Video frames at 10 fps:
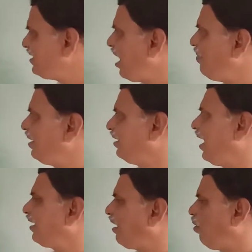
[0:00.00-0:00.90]
having
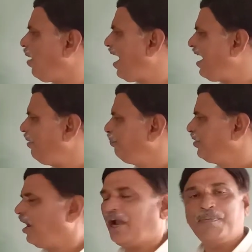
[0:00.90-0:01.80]
data y
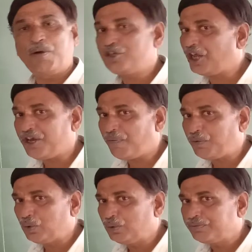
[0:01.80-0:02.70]
and function
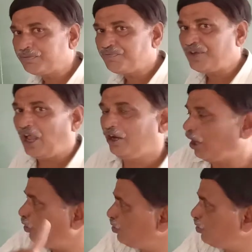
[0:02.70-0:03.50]
f2. Now you